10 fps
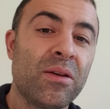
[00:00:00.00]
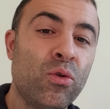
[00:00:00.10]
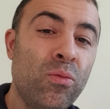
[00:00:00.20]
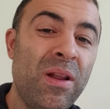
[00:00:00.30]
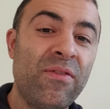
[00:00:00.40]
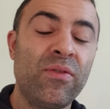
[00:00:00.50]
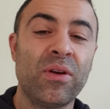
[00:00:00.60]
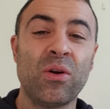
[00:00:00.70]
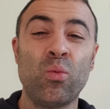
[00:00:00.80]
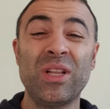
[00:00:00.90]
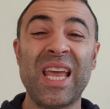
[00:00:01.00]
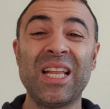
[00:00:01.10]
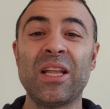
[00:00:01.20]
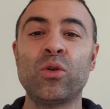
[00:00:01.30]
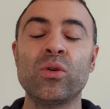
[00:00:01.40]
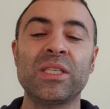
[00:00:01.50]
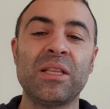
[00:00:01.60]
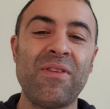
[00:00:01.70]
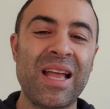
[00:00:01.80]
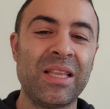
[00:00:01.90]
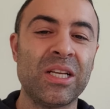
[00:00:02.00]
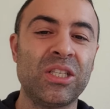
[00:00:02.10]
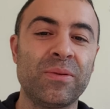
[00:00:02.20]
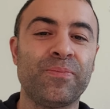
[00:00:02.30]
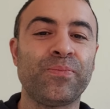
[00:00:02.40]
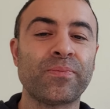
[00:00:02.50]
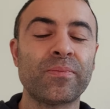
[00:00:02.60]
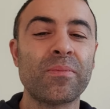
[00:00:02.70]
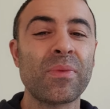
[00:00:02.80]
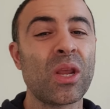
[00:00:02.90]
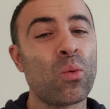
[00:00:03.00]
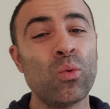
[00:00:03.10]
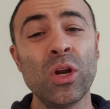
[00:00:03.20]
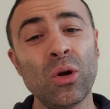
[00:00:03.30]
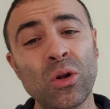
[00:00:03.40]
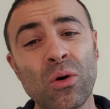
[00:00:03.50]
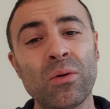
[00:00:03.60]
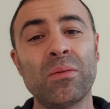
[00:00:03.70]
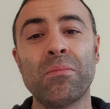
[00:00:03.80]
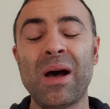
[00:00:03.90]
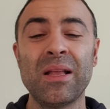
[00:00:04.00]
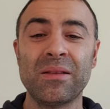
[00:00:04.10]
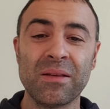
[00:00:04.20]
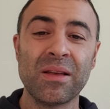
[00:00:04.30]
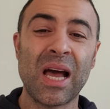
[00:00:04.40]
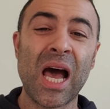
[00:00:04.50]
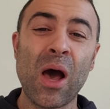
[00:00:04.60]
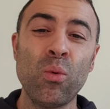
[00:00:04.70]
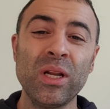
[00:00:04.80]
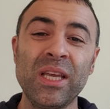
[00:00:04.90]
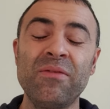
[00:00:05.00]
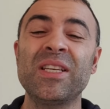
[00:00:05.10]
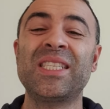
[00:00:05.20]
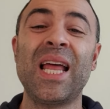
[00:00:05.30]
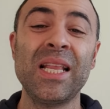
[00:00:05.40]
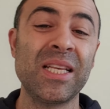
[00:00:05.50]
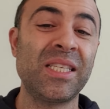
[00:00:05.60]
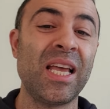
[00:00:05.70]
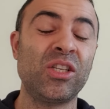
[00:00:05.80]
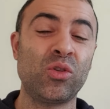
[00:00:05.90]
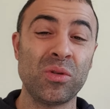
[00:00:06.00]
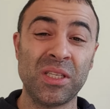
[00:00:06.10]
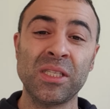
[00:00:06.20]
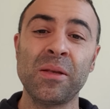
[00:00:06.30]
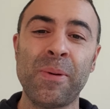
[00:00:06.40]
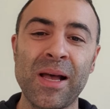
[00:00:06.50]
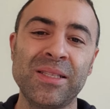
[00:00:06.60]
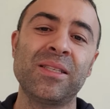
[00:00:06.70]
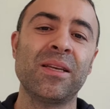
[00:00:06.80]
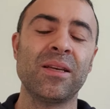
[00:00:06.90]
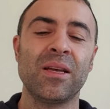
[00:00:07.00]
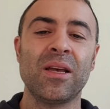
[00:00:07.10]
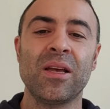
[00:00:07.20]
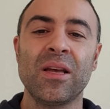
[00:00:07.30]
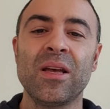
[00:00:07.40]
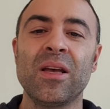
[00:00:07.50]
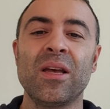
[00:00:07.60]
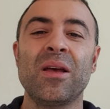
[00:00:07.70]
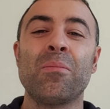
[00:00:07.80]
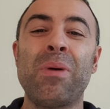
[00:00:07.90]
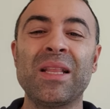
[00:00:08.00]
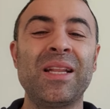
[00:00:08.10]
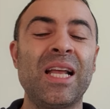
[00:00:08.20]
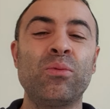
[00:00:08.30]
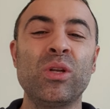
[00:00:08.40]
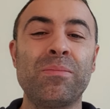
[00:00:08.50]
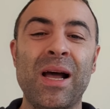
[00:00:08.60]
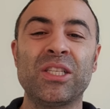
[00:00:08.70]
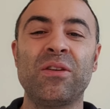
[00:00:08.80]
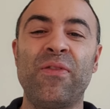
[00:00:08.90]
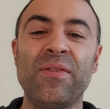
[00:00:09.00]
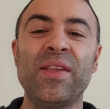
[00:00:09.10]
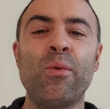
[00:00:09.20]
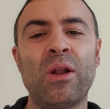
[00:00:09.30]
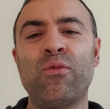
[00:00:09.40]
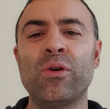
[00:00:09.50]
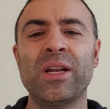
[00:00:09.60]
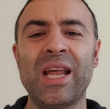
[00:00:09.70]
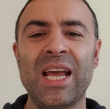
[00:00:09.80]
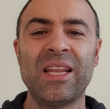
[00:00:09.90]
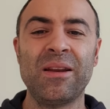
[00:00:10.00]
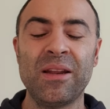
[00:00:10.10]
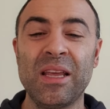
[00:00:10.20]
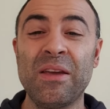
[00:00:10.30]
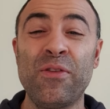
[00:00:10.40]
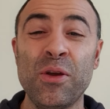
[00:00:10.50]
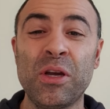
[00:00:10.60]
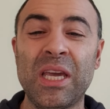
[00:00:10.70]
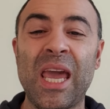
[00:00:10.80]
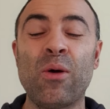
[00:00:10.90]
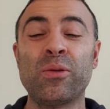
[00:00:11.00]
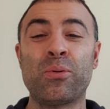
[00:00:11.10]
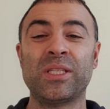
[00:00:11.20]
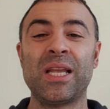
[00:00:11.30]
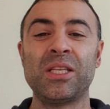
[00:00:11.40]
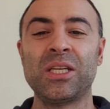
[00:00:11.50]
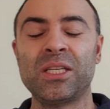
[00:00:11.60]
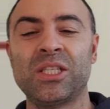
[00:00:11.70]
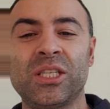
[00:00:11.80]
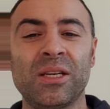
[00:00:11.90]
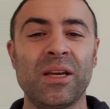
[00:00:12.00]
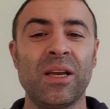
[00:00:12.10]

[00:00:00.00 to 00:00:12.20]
Rublev will take that to his advantage. We don't know, but I will give the slightest edge to Tsitsipas, but not with much. 51-49 if you count percentage.